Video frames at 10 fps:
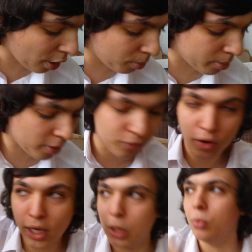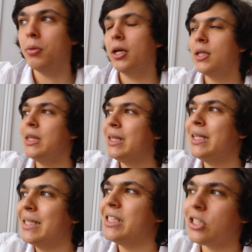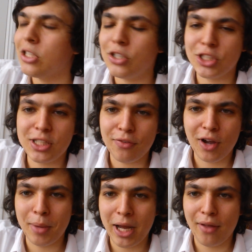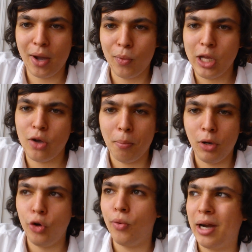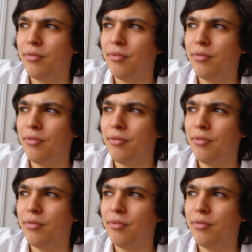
album on vinyl, but there's a lot of stuff coming out that week on Blu-ray.